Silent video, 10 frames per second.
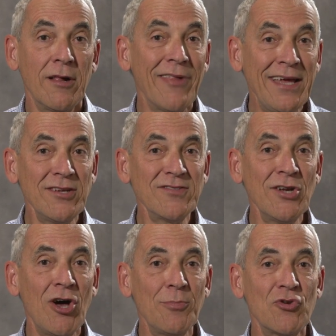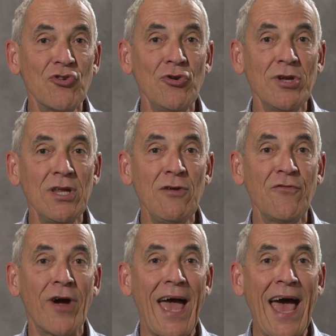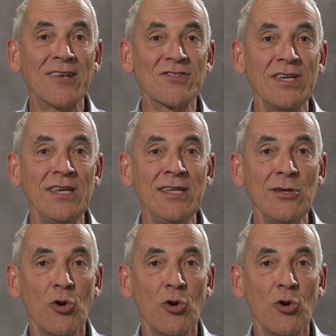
Lent is an opportunity for asking